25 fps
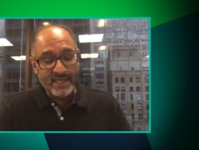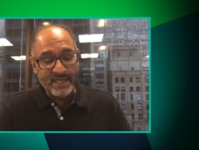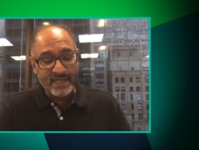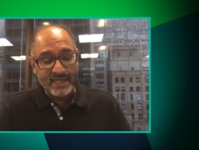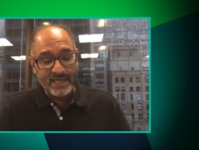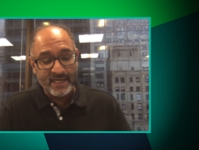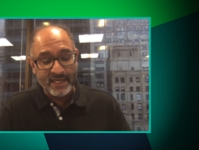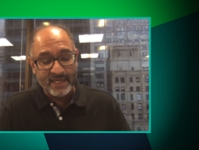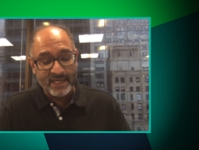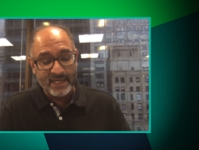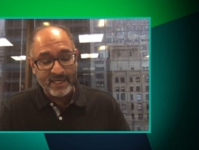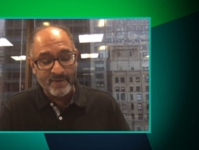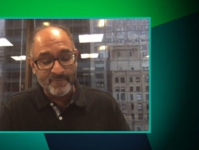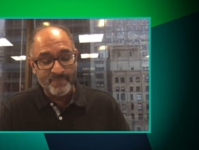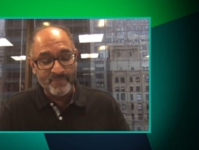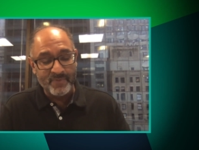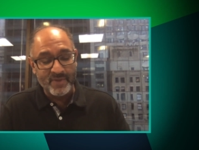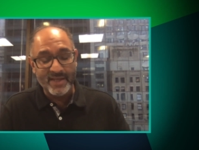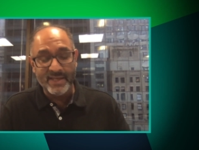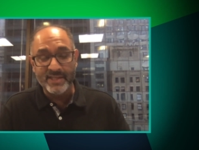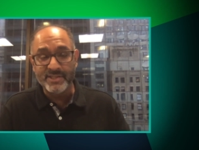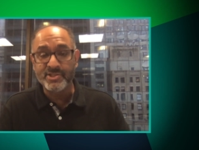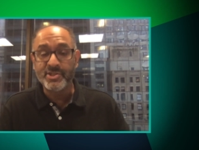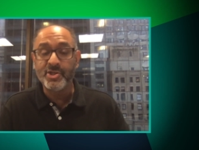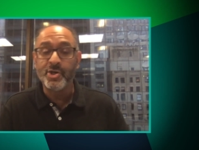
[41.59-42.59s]
um,
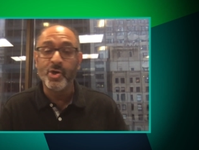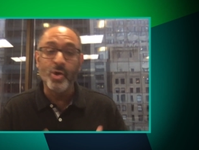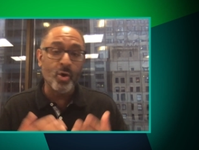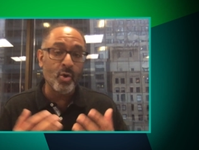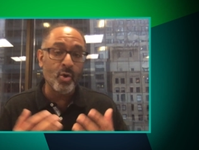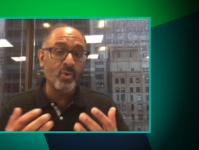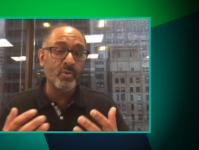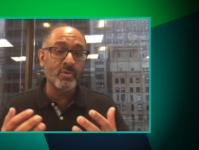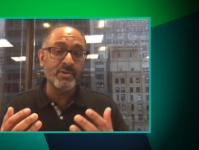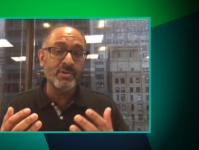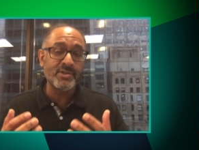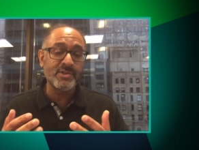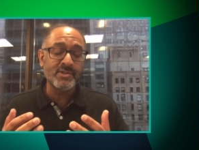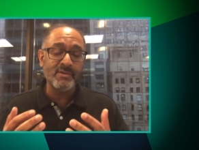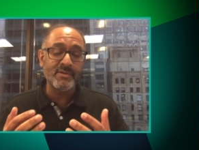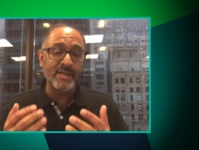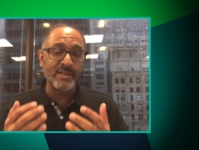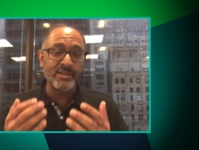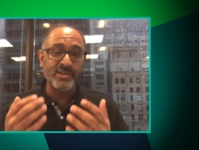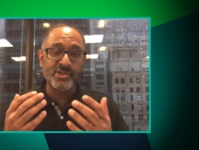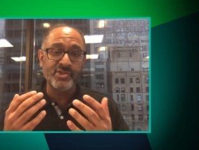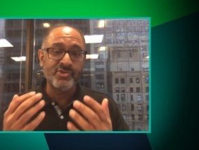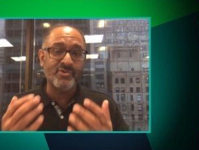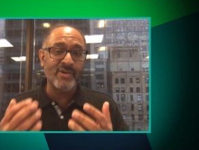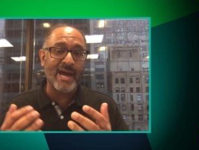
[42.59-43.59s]
his goals and
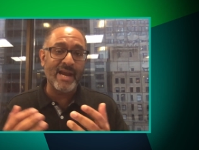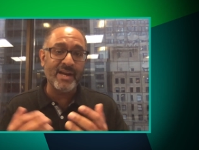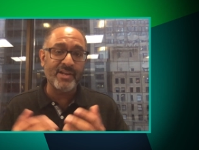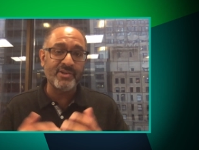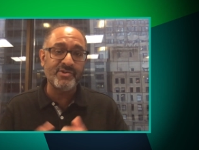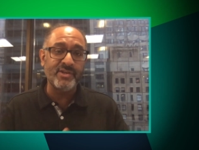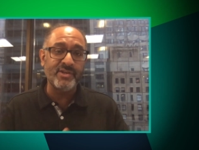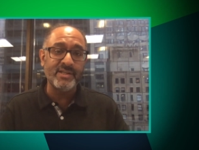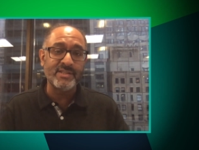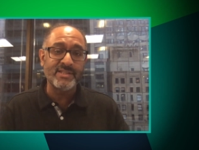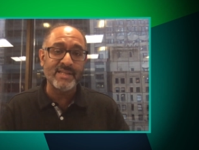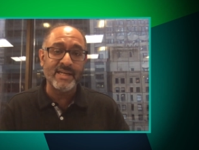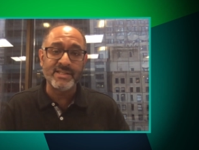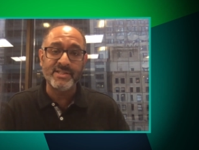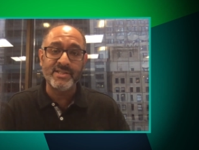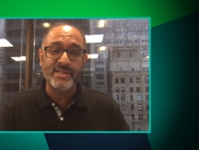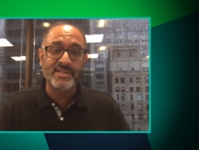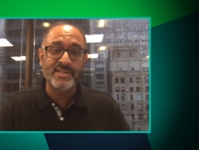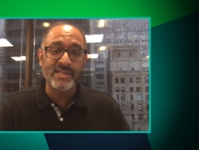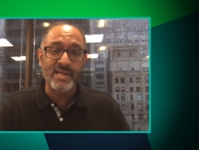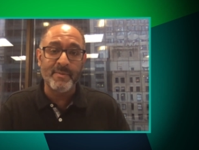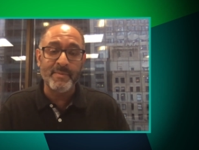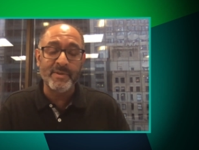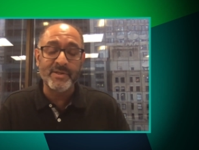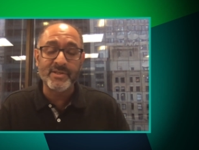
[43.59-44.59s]
strategies as he's
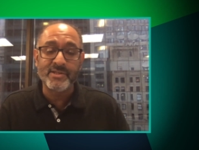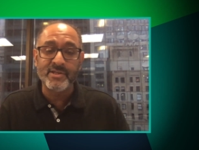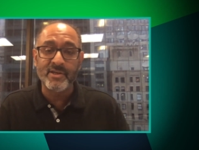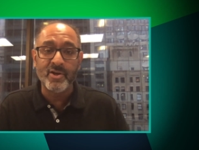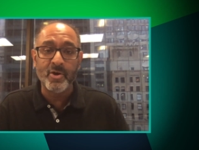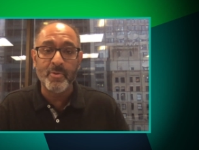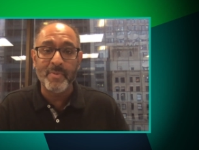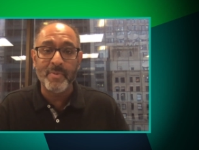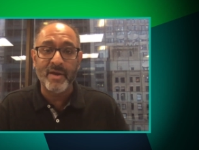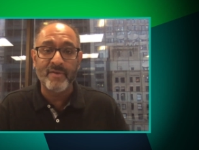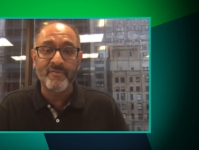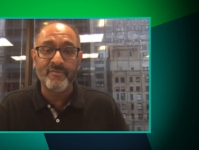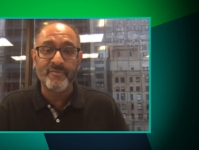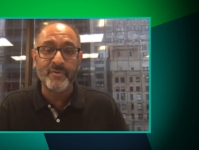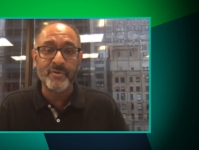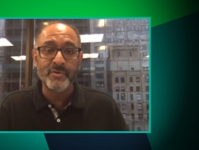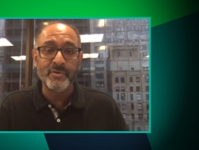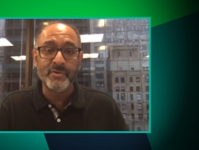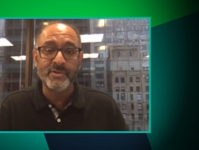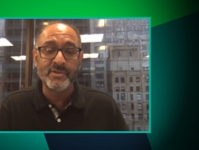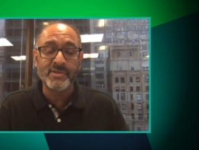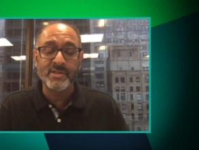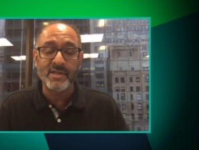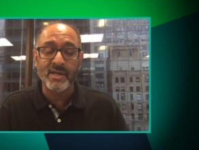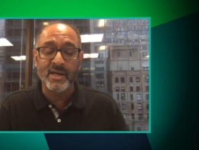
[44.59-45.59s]
come into Nomad
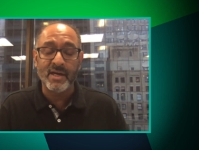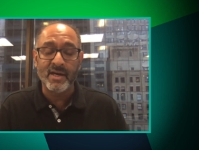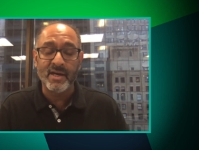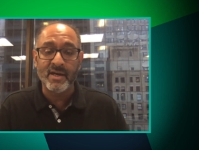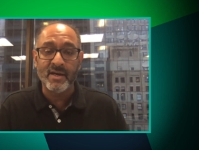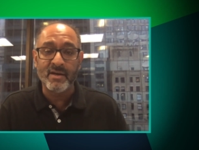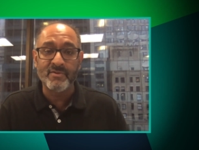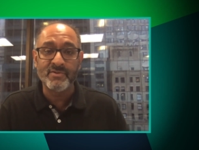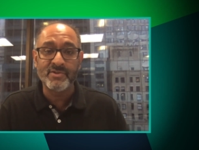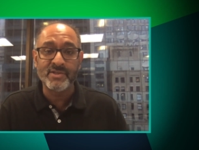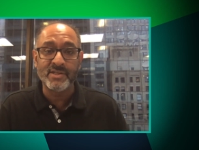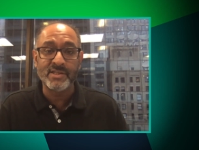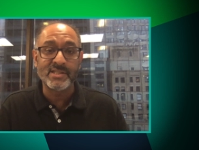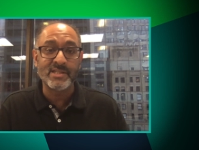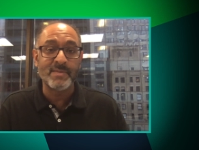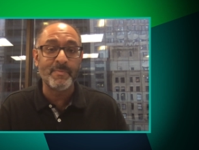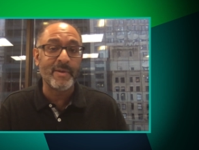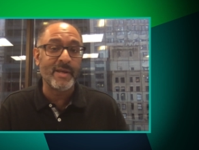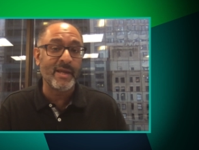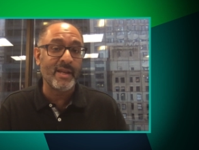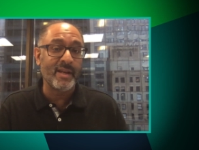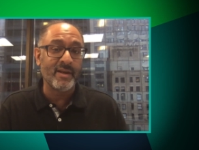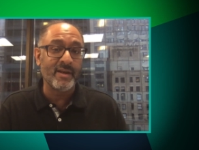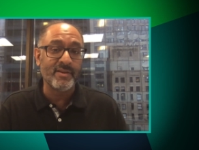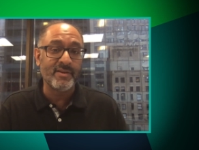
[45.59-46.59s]
Foods uh, since the
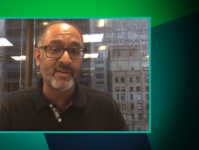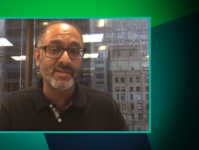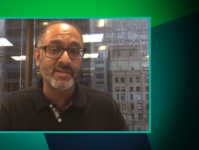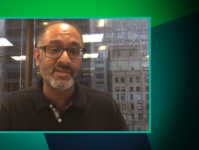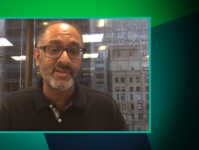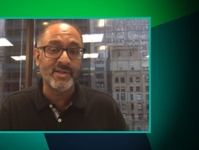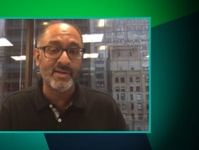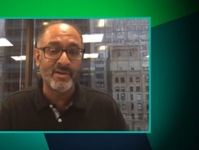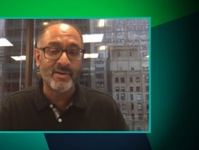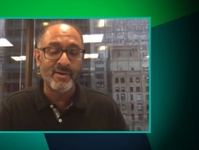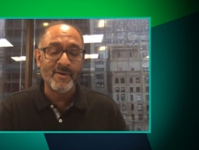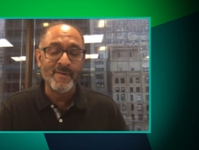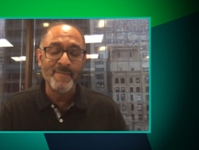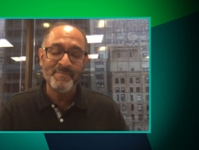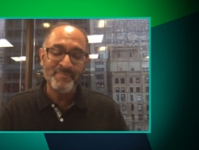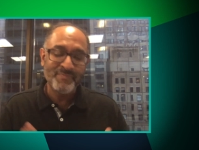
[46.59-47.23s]
beginning of this year.